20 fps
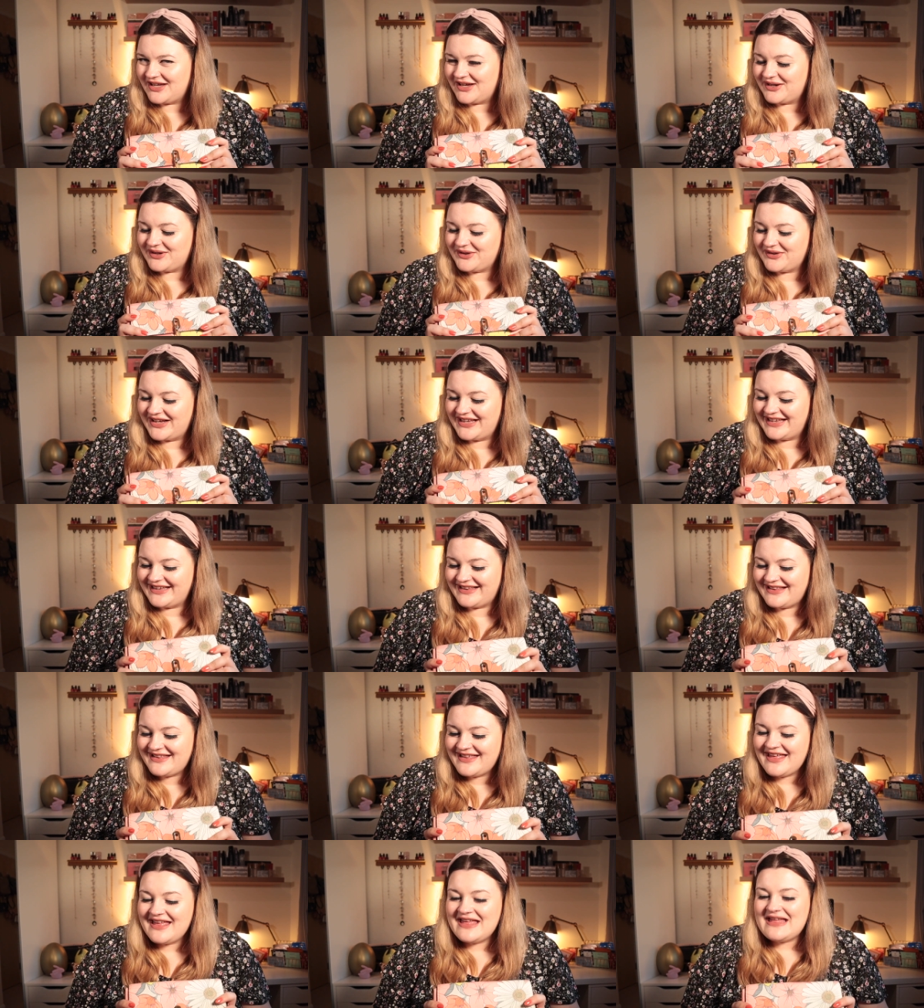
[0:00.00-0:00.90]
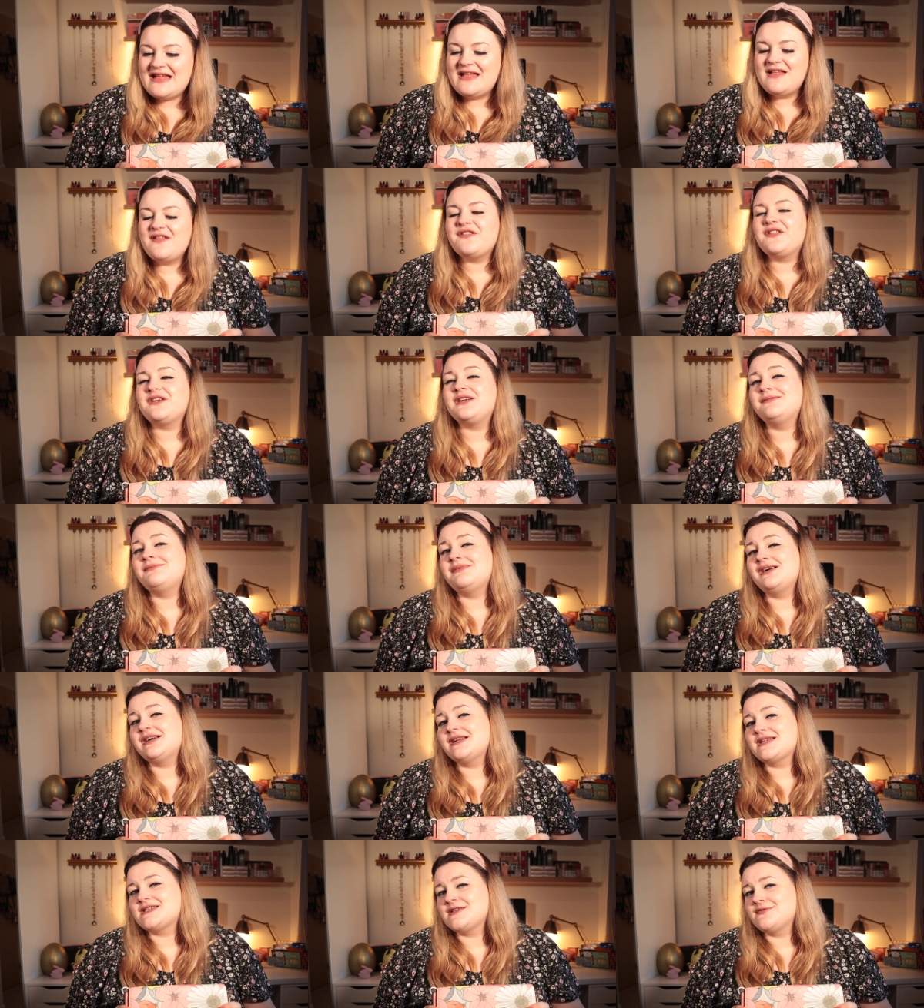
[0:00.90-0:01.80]
that I
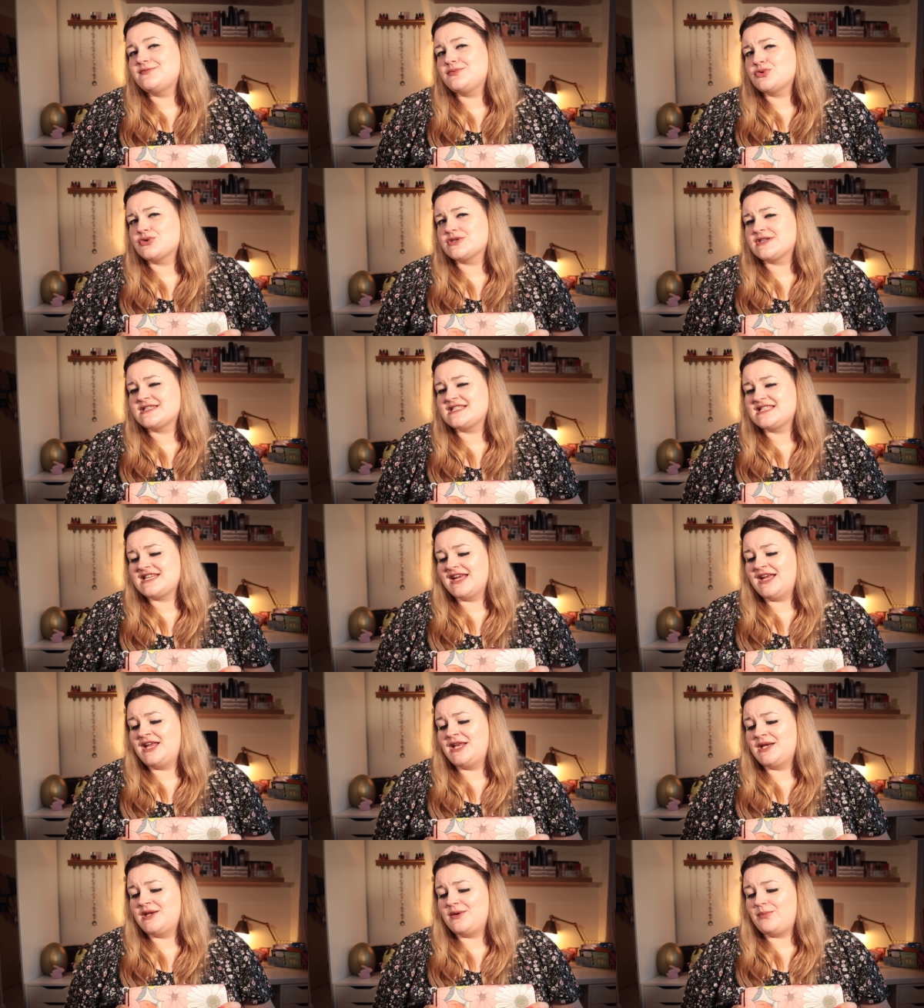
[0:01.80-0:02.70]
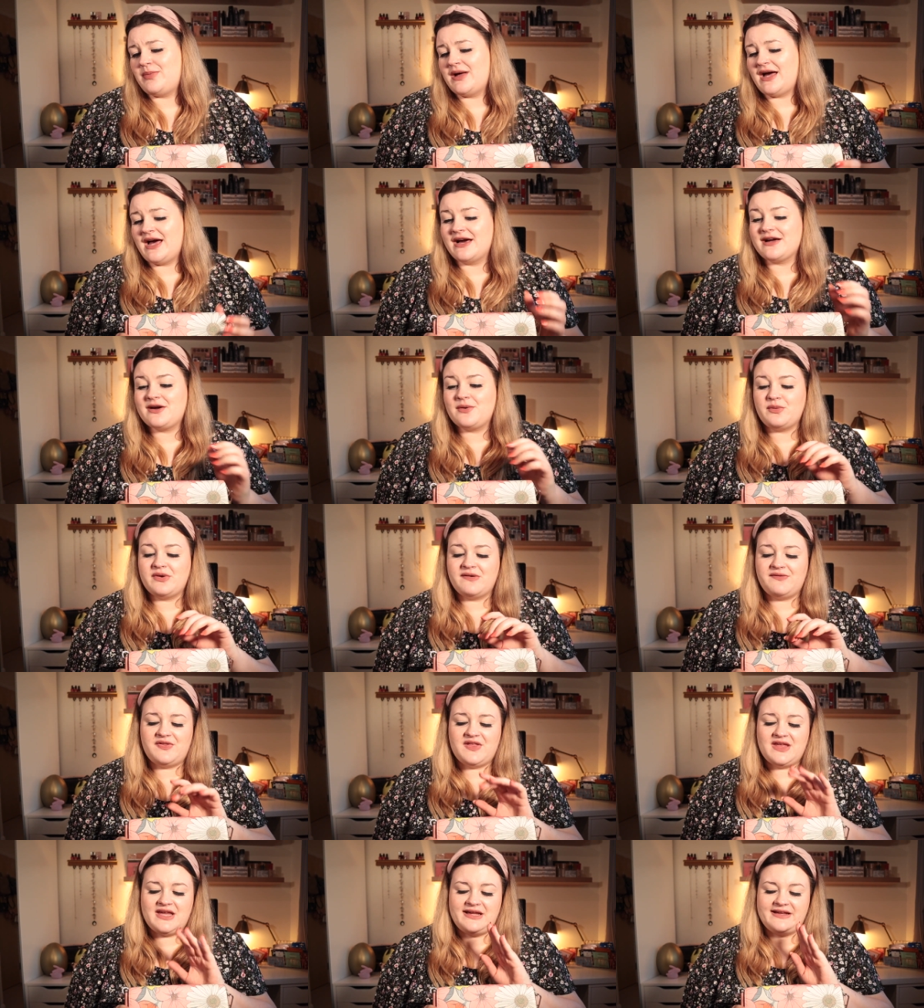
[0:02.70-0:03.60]
might have bought a second bag
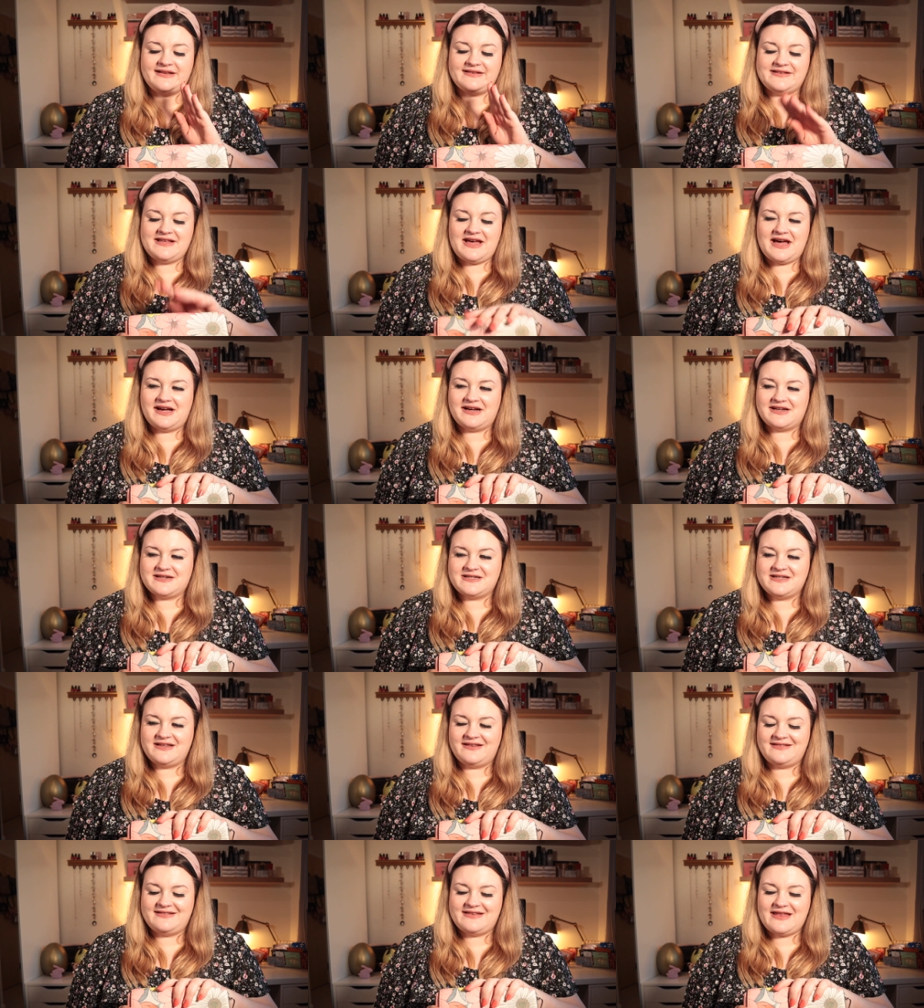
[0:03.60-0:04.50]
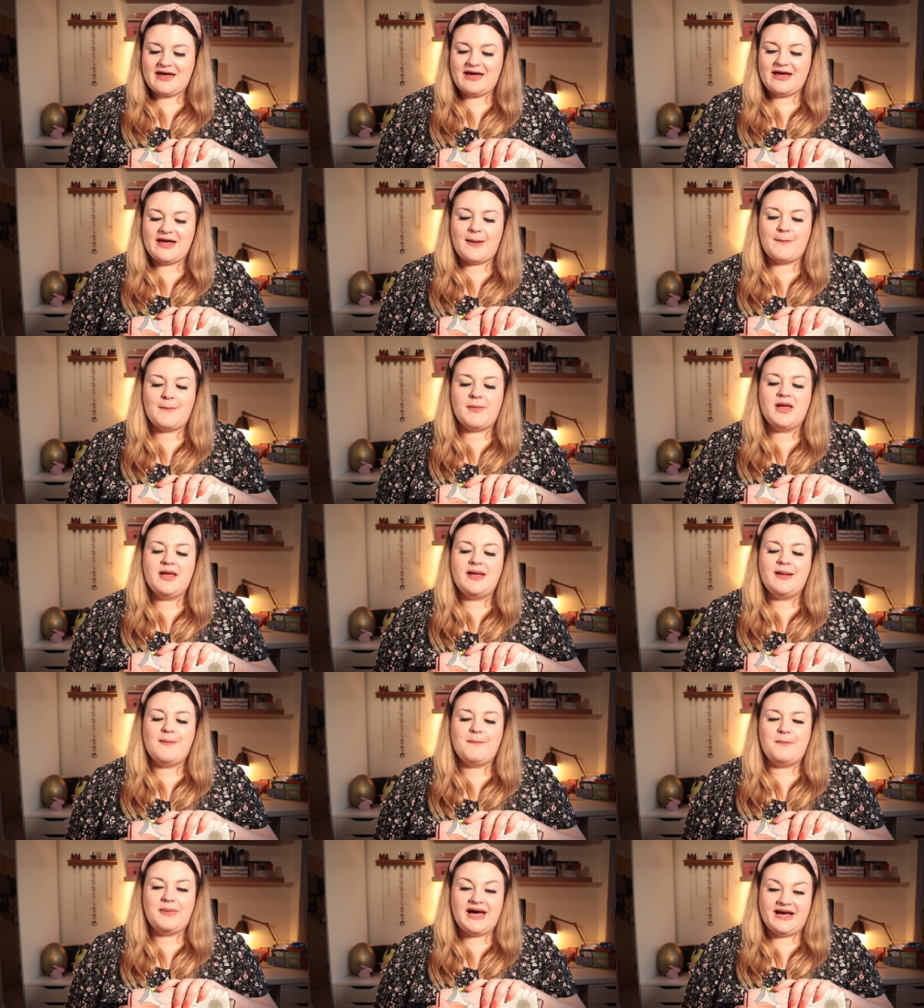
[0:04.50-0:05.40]
with the exact same
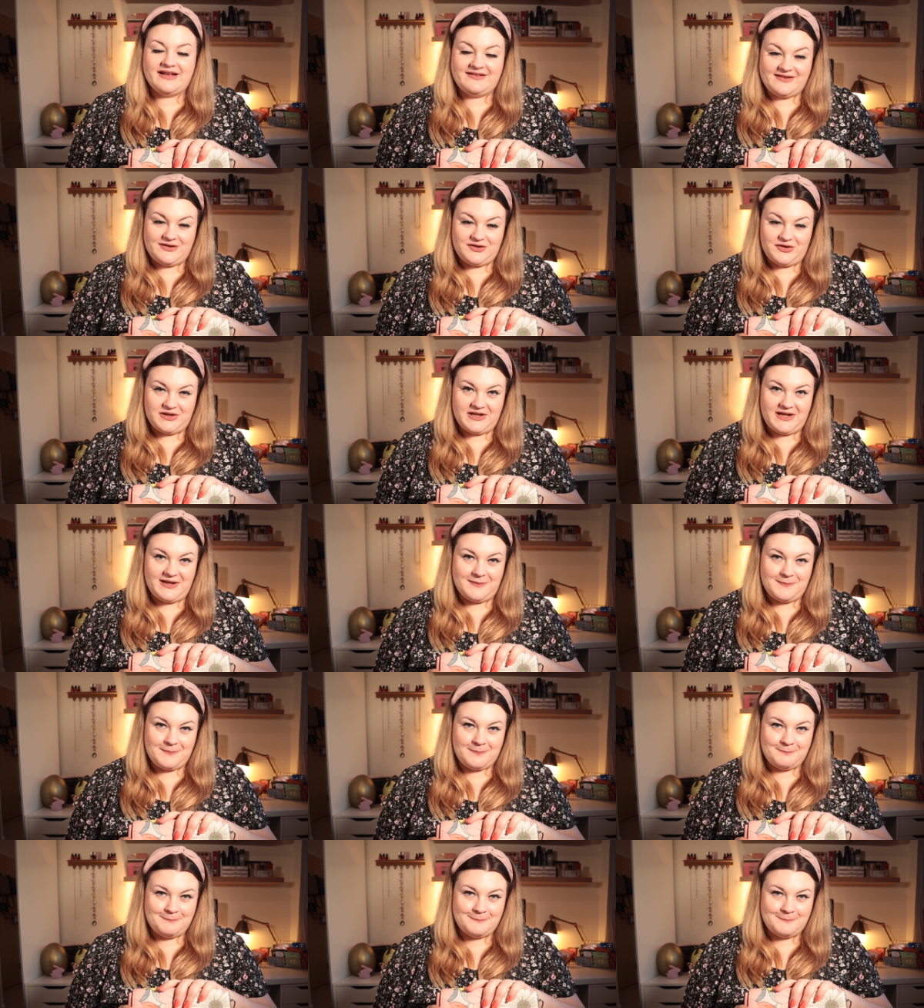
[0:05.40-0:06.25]
pattern on it